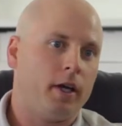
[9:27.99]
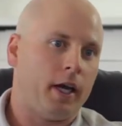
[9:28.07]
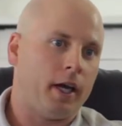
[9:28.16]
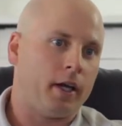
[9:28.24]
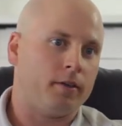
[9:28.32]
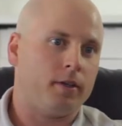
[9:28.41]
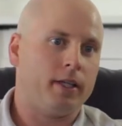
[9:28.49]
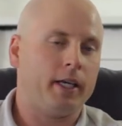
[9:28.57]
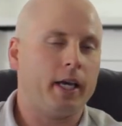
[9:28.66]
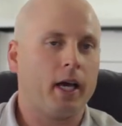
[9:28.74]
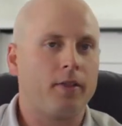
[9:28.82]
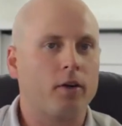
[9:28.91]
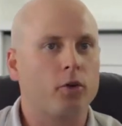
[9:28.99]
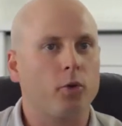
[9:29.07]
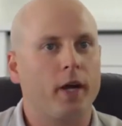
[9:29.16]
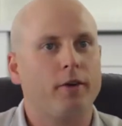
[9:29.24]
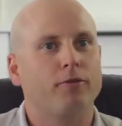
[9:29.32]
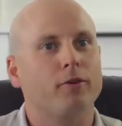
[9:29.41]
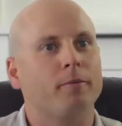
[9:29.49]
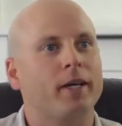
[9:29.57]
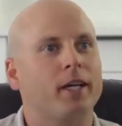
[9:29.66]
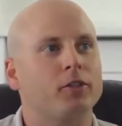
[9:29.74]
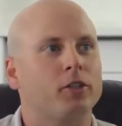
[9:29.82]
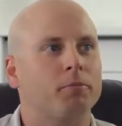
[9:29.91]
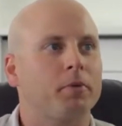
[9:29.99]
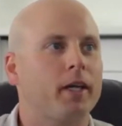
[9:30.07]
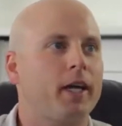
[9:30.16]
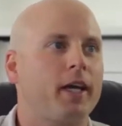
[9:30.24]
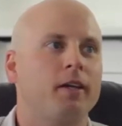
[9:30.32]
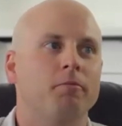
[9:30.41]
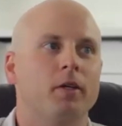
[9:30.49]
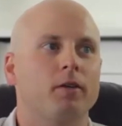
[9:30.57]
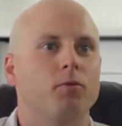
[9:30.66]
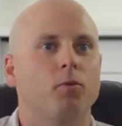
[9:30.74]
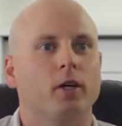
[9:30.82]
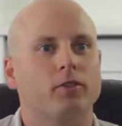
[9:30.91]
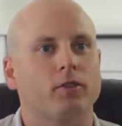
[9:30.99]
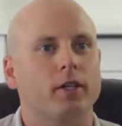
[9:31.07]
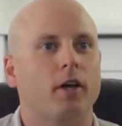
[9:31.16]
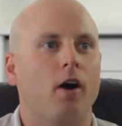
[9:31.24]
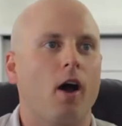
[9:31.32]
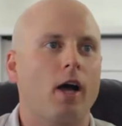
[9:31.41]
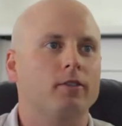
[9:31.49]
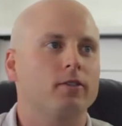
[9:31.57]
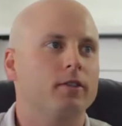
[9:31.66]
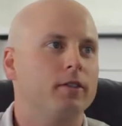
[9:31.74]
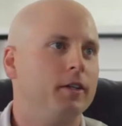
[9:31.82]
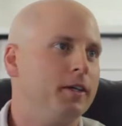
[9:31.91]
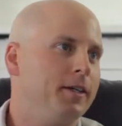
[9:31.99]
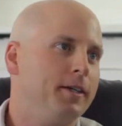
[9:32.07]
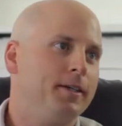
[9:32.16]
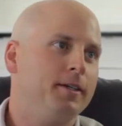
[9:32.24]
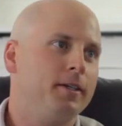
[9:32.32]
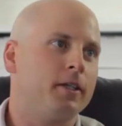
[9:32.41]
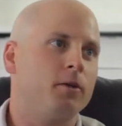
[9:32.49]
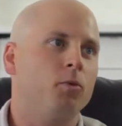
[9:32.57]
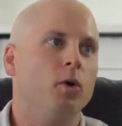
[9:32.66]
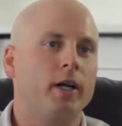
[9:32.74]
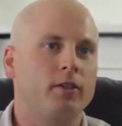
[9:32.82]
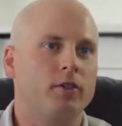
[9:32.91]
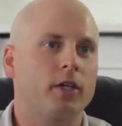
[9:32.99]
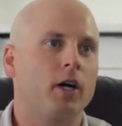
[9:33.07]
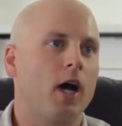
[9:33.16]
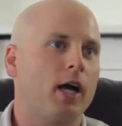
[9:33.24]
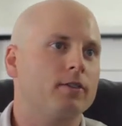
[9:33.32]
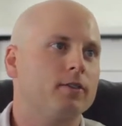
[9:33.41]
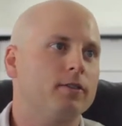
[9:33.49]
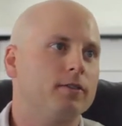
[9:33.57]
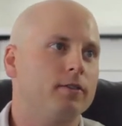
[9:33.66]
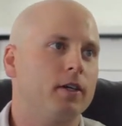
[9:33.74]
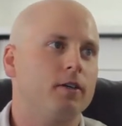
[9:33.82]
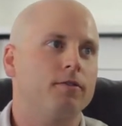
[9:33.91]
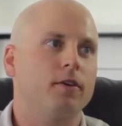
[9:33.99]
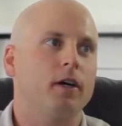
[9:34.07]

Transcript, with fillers: And yeah, they're great for managing pain, but what's the cost? You know, what is the cost? of, they're